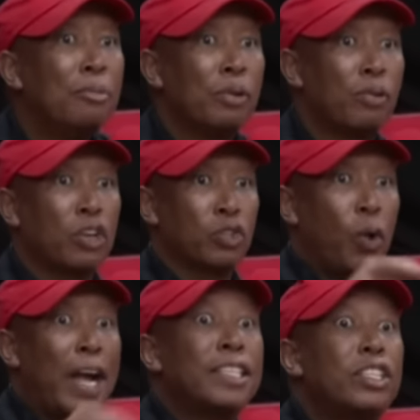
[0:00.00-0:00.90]
Because
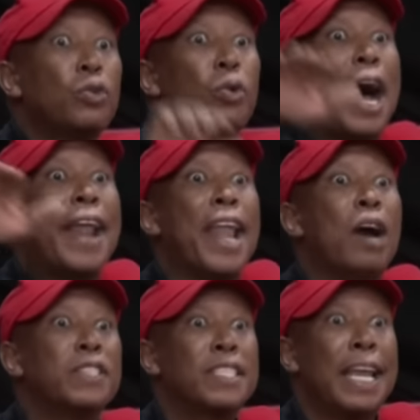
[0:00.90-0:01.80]
once you
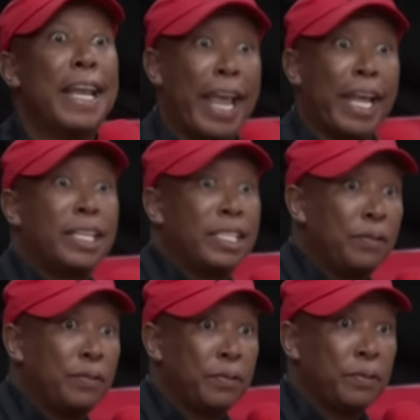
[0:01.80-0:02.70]
announce the
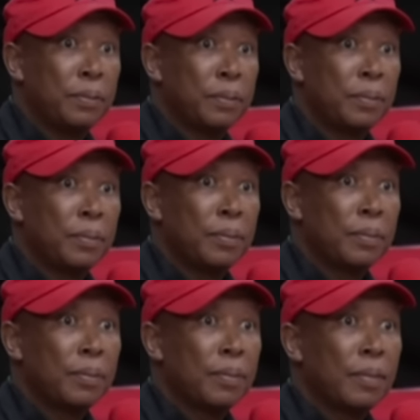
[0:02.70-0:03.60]
negative,
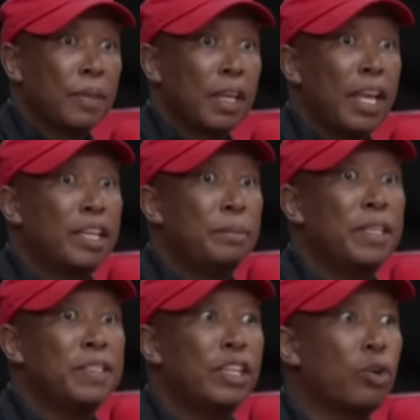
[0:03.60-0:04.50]
it
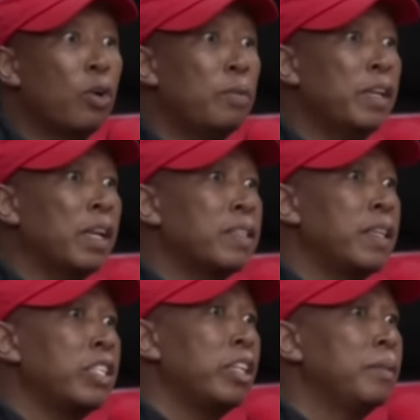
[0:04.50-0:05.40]
means economic
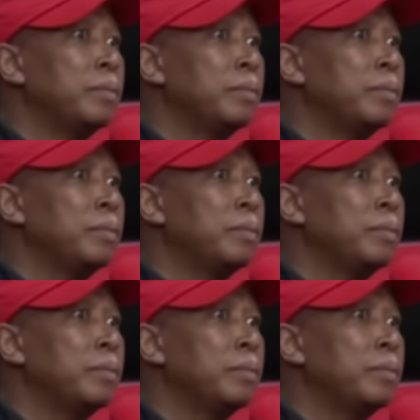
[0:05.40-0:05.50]
recession.